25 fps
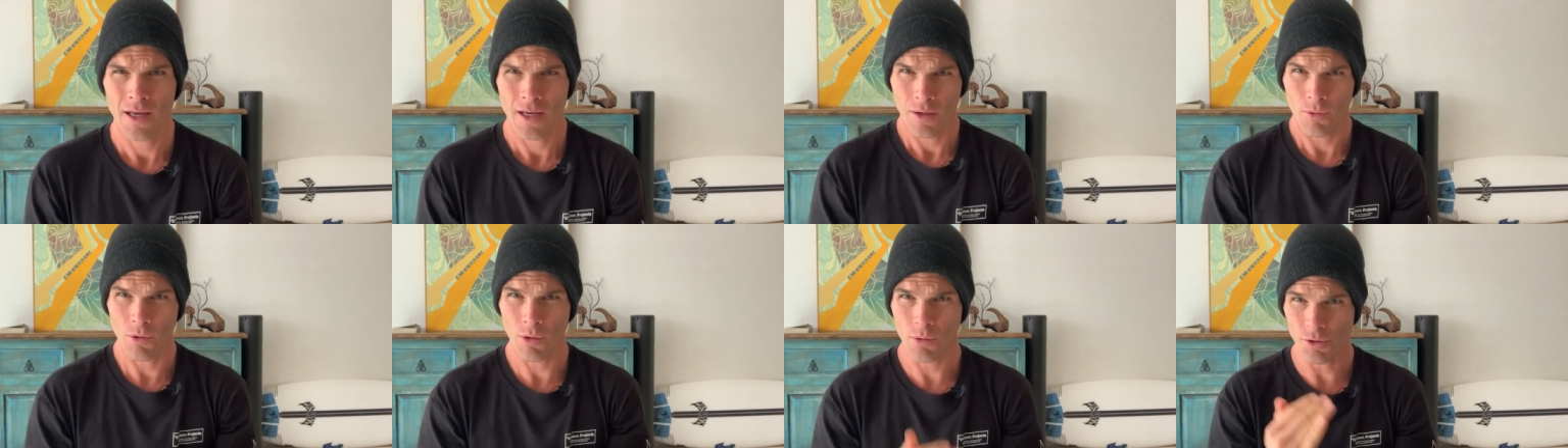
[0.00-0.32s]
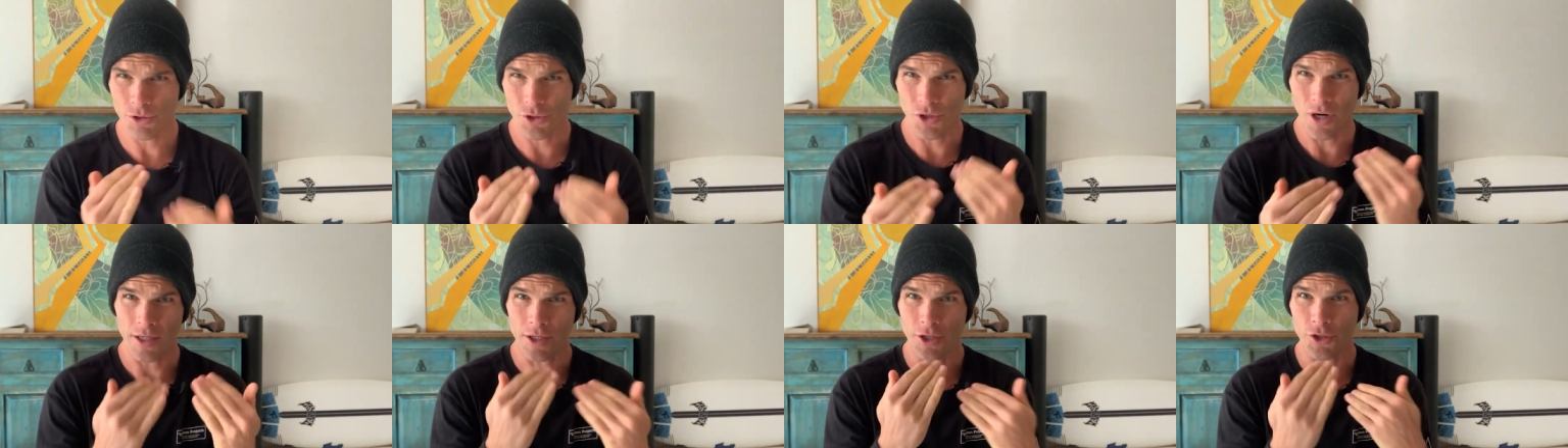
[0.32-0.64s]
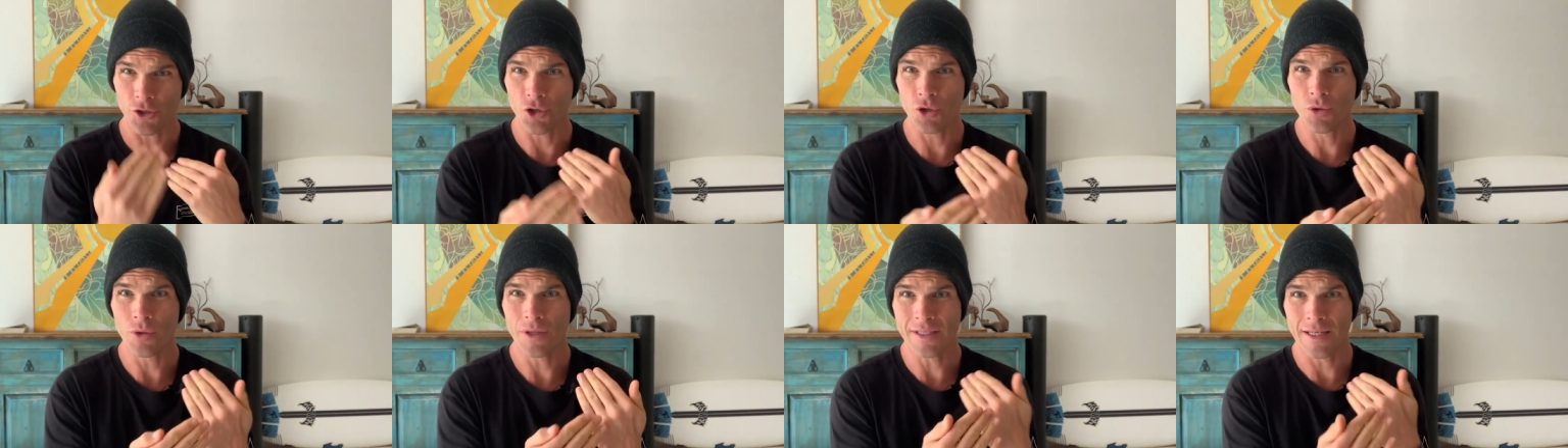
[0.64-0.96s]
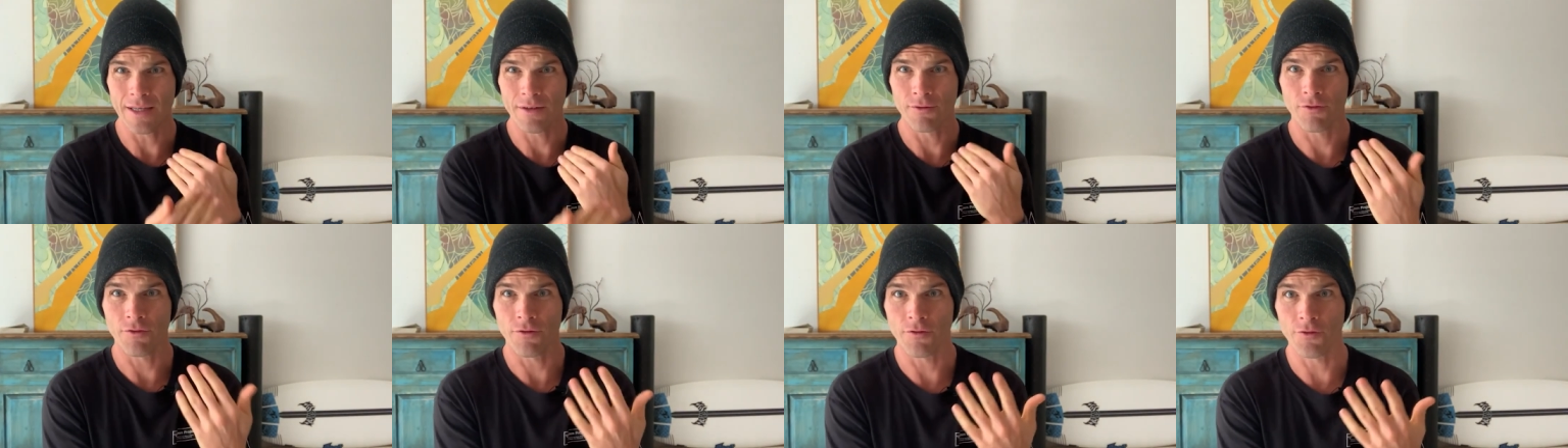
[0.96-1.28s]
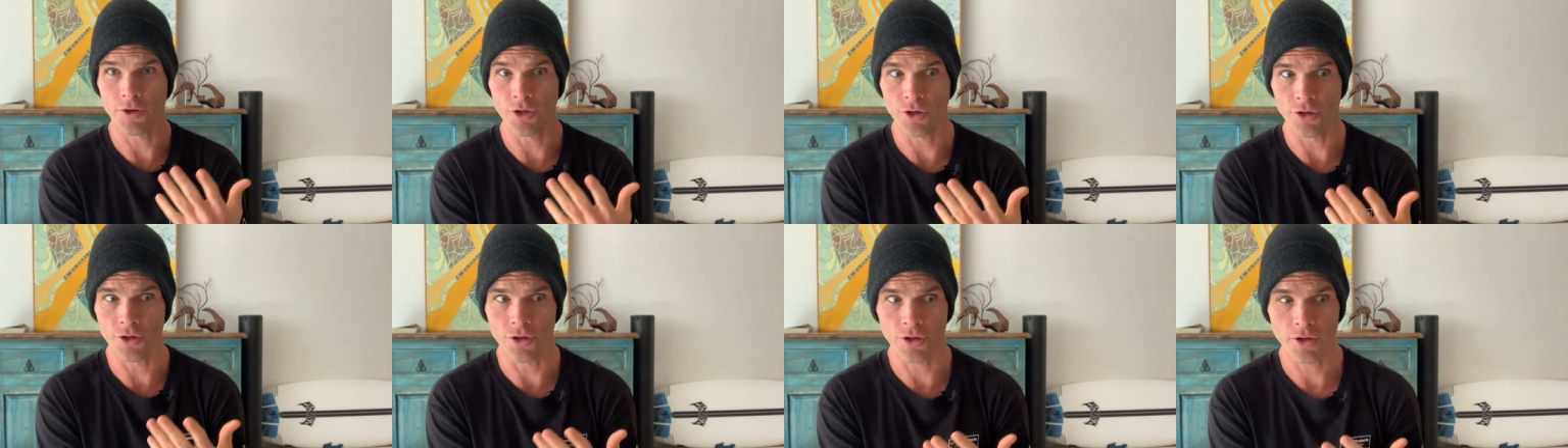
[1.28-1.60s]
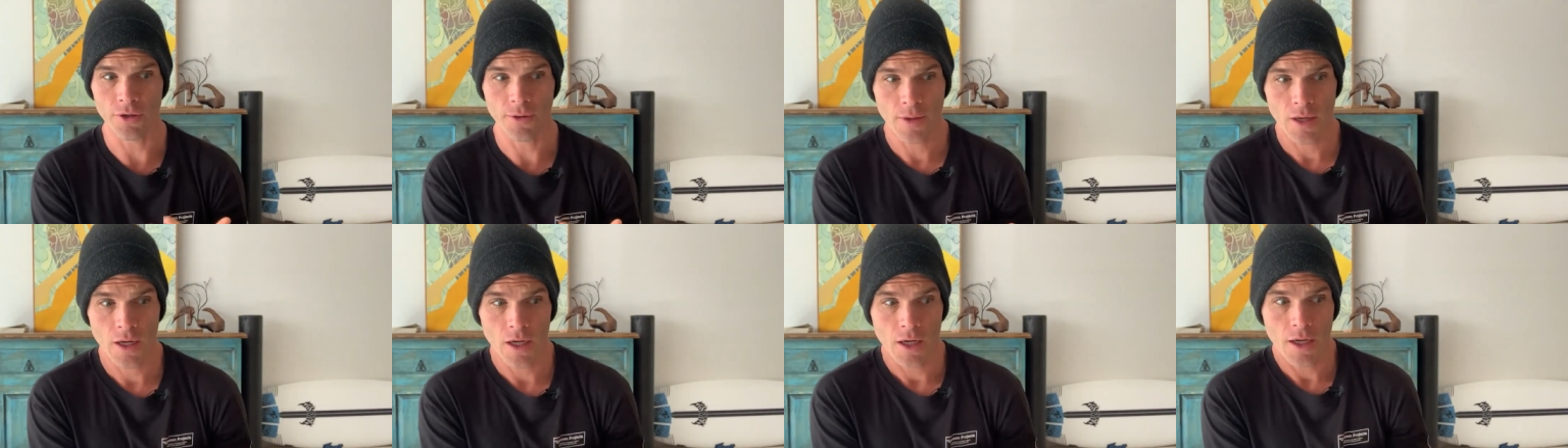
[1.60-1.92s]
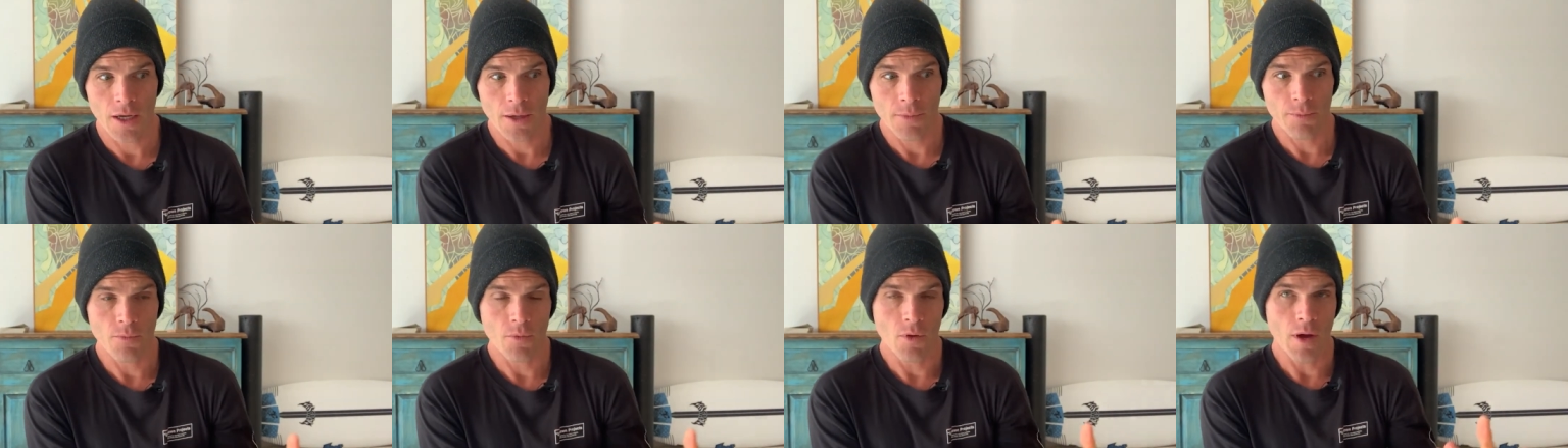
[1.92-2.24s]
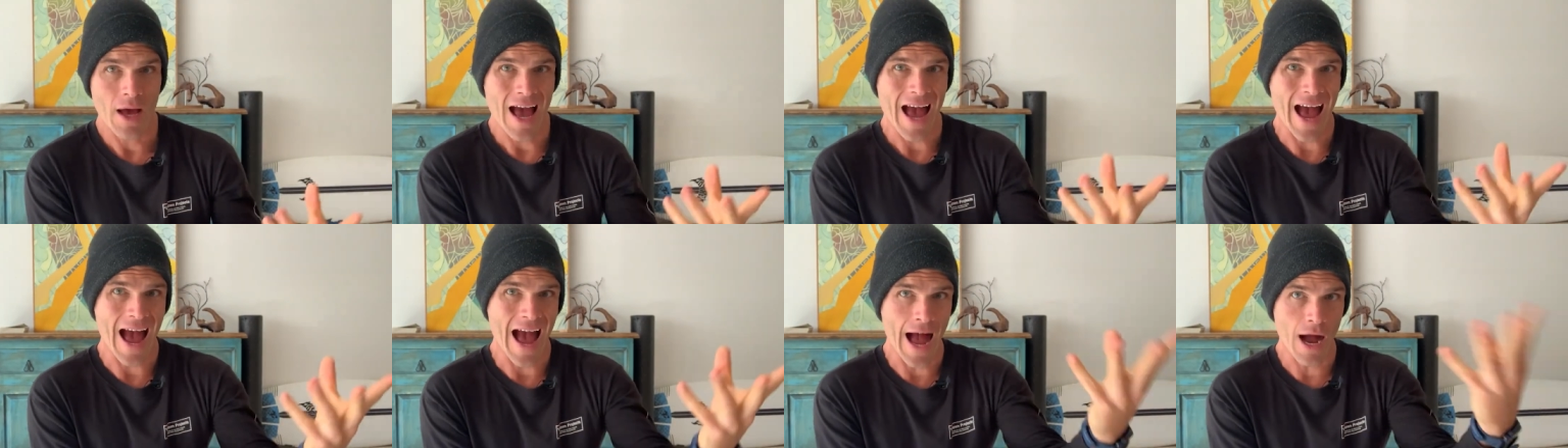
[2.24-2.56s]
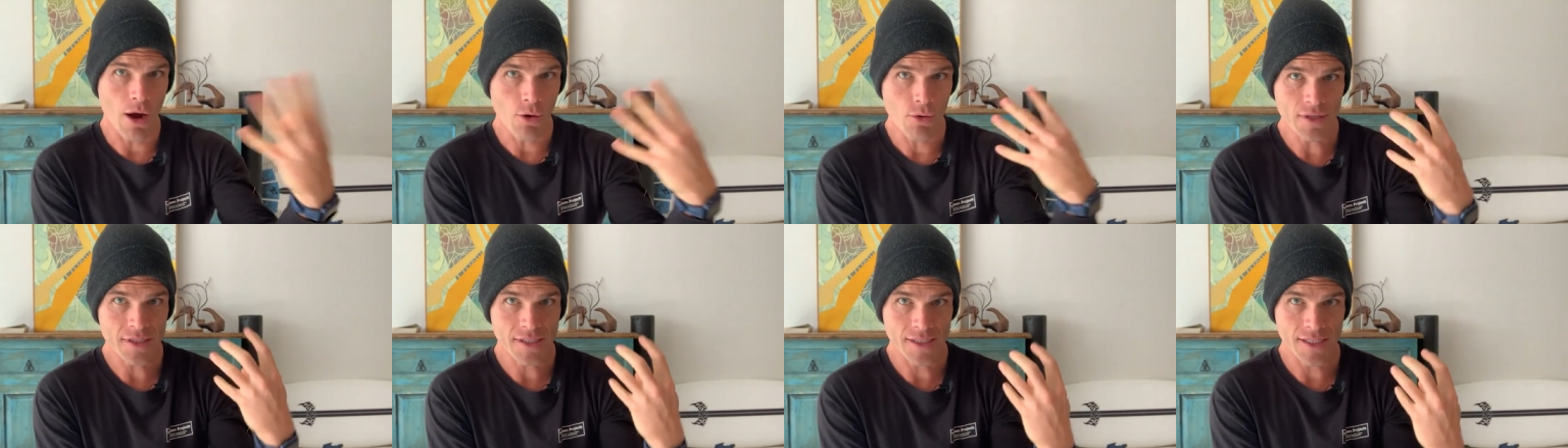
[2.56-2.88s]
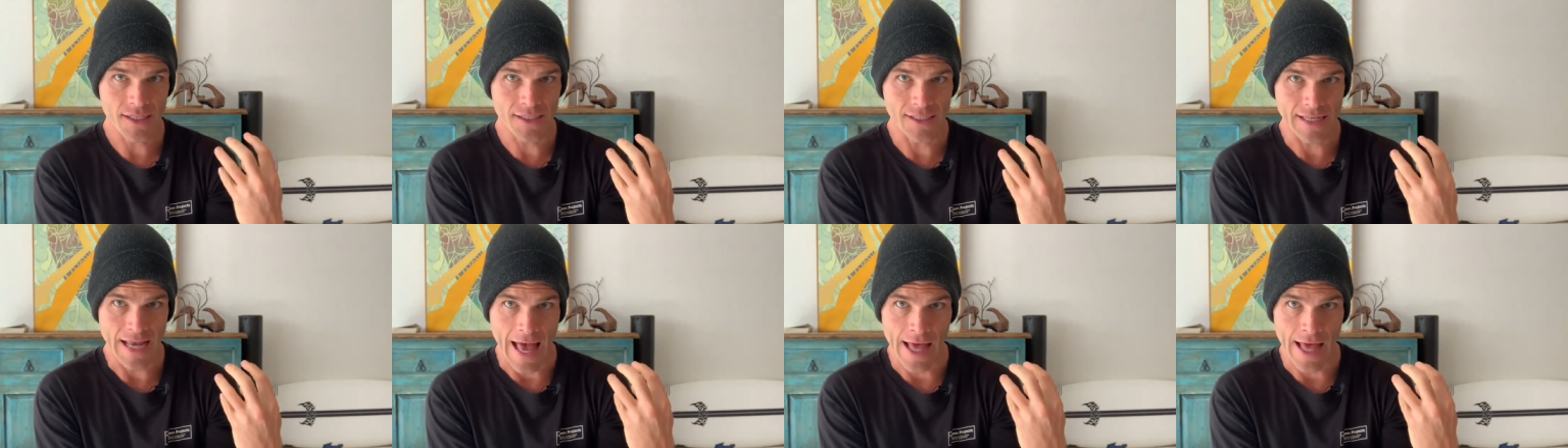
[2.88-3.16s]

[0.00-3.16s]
What we're trying to do is infer, how is this